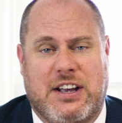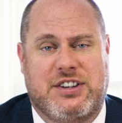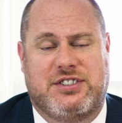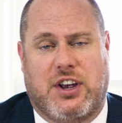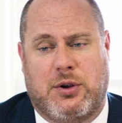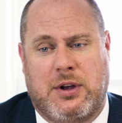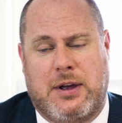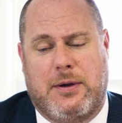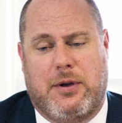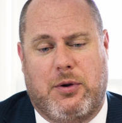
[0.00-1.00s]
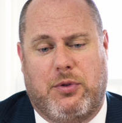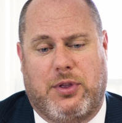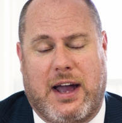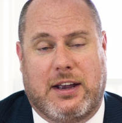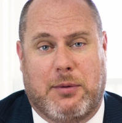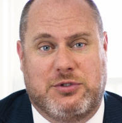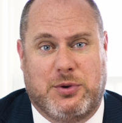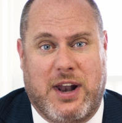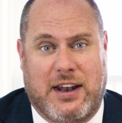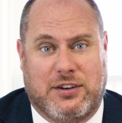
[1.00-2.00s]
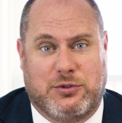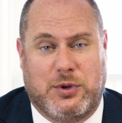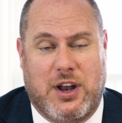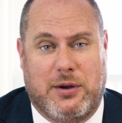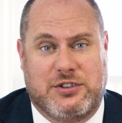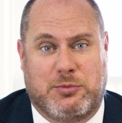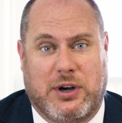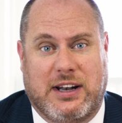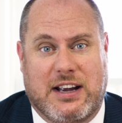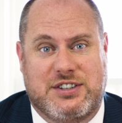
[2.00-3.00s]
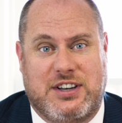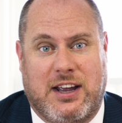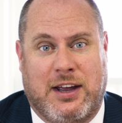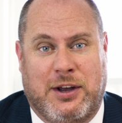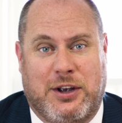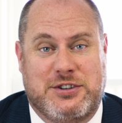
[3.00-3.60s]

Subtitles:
So that comes to an end, as we know, in spring next year.